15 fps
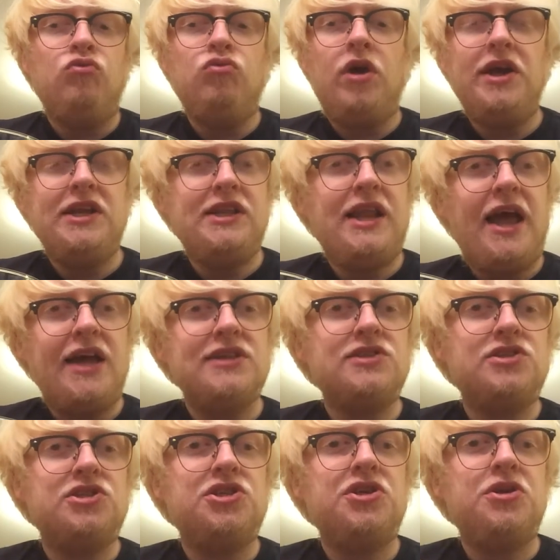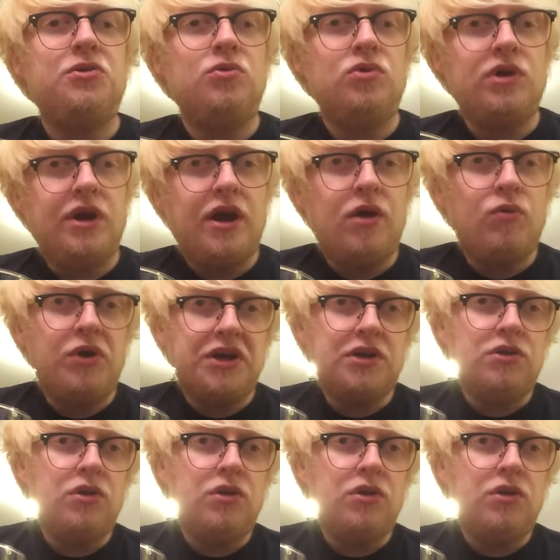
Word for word: right next to Wigan